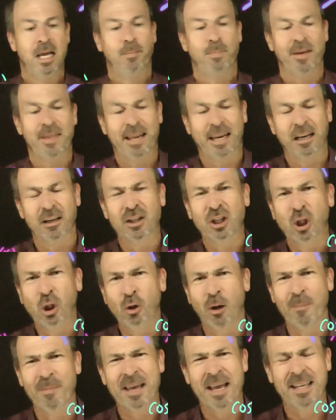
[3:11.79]
But the little
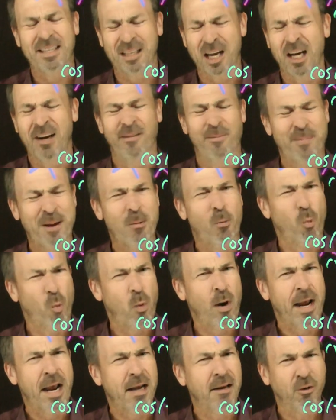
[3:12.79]
2 up there is kind of a bit
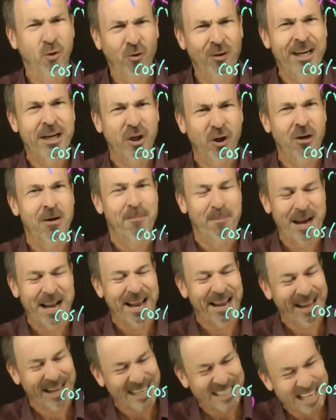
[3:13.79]
weird. It really shouldn't
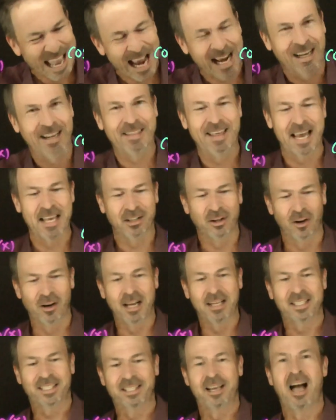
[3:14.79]
be exactly there. It's not
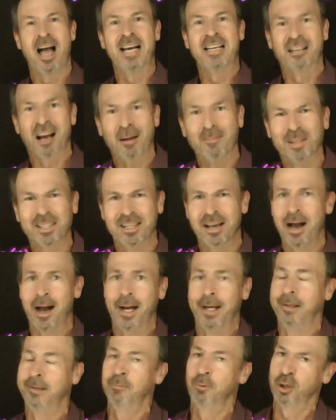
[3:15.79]
like sine times
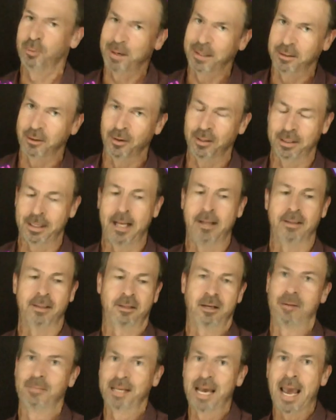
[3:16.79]
sine, which makes no sense,
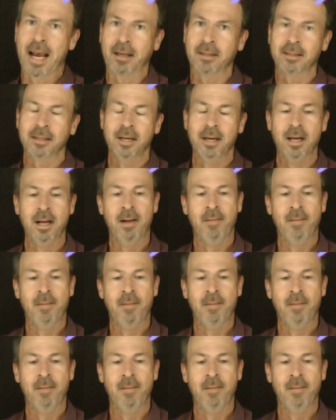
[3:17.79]
times x.